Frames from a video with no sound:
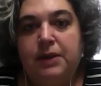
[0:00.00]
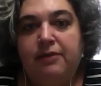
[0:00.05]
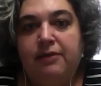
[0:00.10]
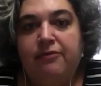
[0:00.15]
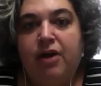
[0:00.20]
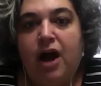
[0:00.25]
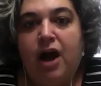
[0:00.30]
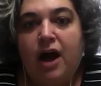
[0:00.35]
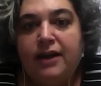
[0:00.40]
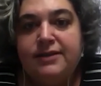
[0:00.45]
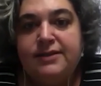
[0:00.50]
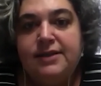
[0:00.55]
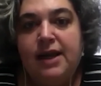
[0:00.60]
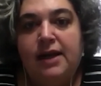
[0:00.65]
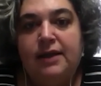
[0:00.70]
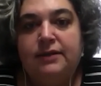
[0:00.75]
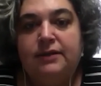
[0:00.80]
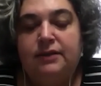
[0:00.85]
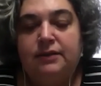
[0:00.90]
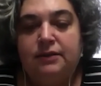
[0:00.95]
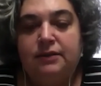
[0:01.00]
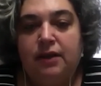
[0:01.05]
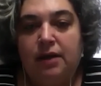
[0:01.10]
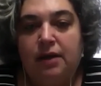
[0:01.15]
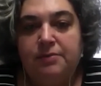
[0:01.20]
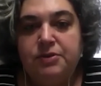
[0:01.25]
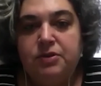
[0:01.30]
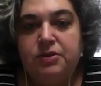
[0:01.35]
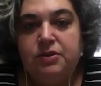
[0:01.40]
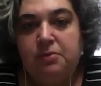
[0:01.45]
have contact and
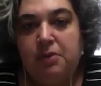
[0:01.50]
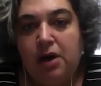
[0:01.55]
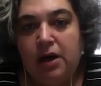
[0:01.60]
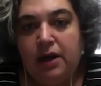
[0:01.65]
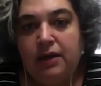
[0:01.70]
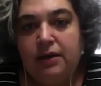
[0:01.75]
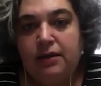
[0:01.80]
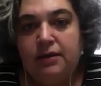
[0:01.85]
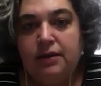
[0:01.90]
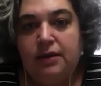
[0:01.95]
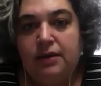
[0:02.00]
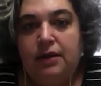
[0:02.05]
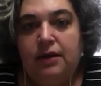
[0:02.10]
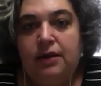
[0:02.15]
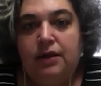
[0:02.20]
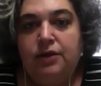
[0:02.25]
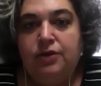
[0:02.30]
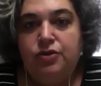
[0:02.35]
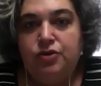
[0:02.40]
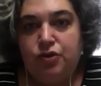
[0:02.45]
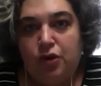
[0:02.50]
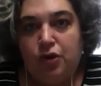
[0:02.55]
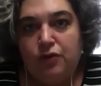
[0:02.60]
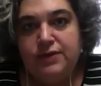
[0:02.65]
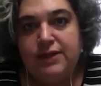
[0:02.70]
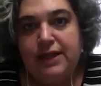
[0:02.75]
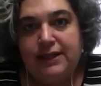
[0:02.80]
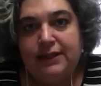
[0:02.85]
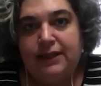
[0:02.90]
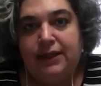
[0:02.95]
come to the market in
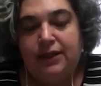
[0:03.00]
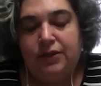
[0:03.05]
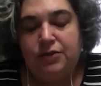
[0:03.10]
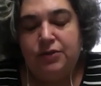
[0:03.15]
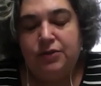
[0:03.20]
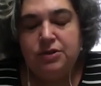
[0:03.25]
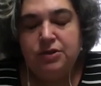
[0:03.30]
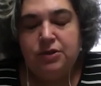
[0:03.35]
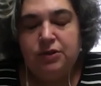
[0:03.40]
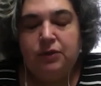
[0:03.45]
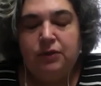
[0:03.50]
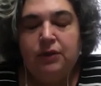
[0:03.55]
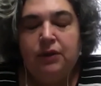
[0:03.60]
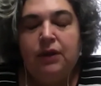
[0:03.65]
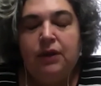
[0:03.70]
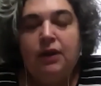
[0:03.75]
droves like they used to.